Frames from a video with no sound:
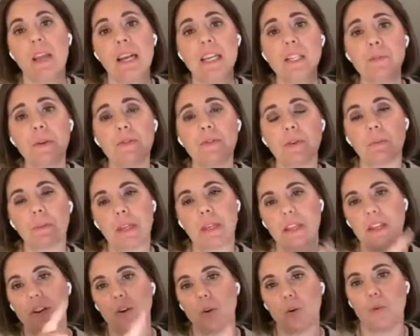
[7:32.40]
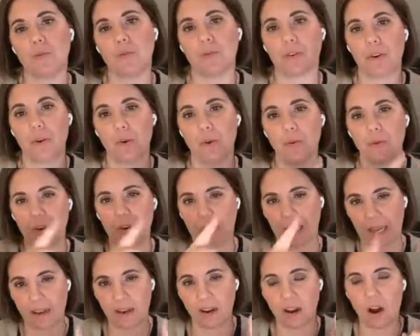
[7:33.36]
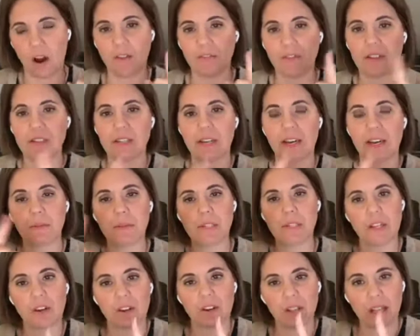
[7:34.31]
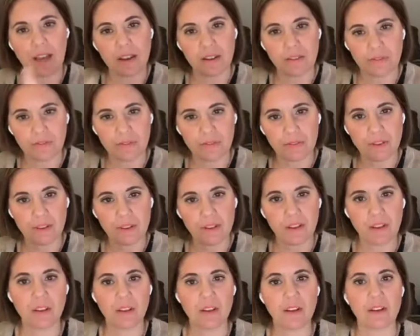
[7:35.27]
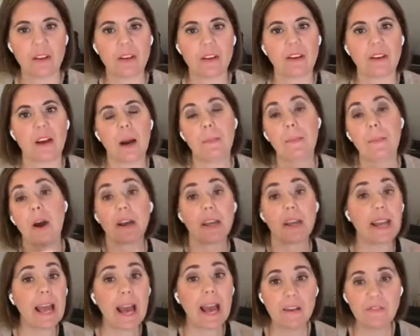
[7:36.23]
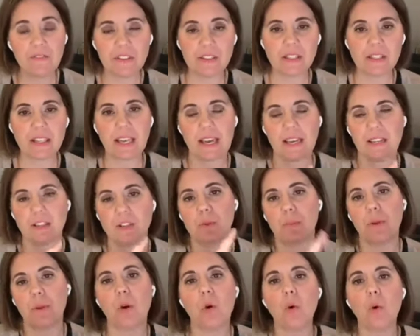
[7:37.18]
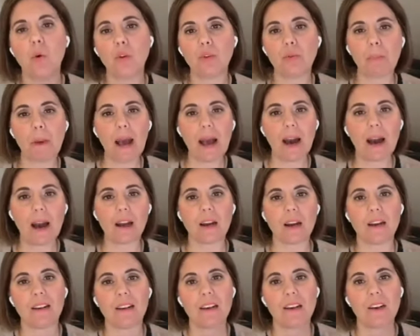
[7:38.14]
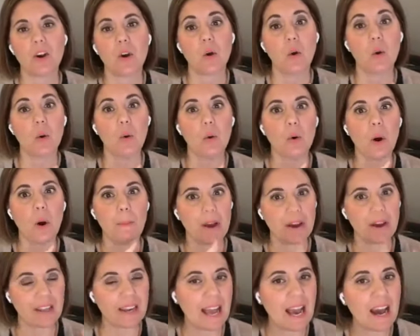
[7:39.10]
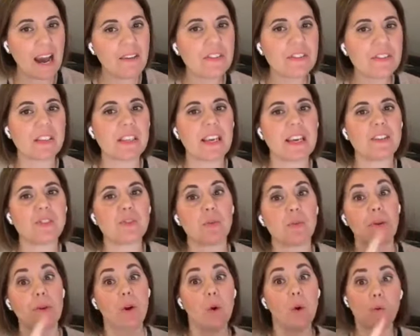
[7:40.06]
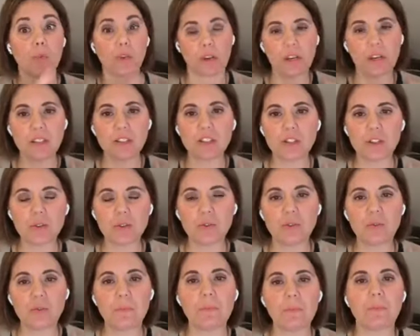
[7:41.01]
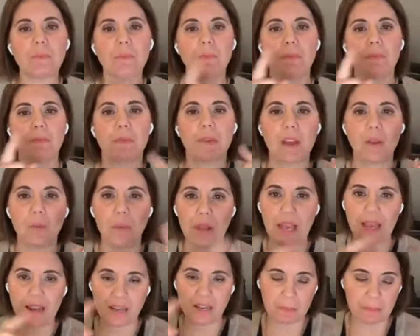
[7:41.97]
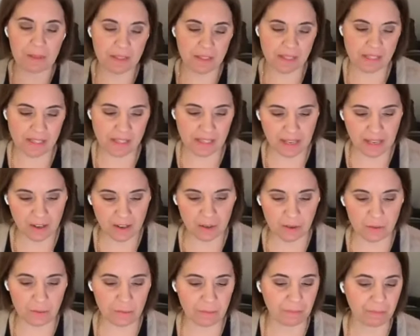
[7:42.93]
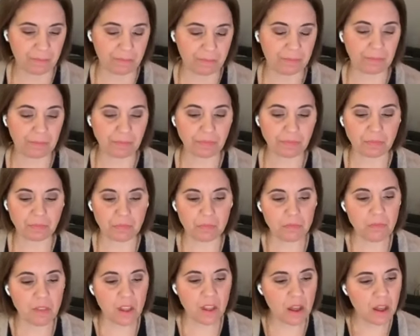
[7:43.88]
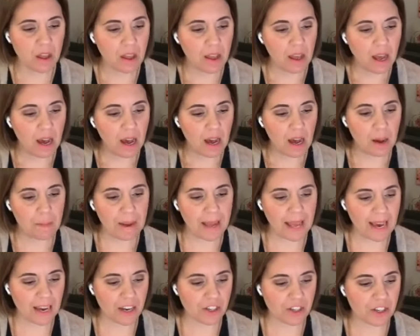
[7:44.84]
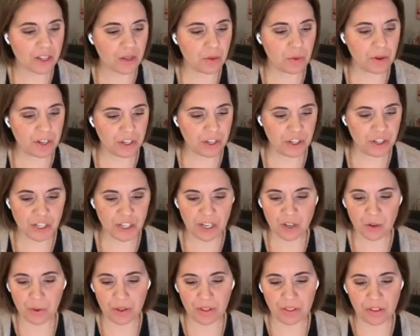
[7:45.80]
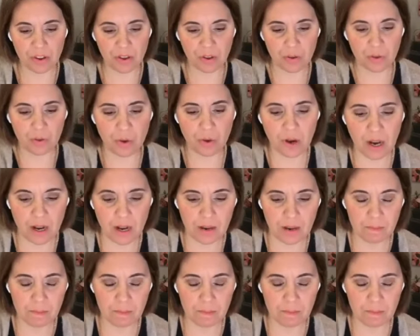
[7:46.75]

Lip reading: has been repeated over and over again, oftentimes in our life. I'm not going to have this again, so I'm going to hold back. I'm not going to have this again, so I'm going to overconsume, and we end up in this cycle. I actually want to share with you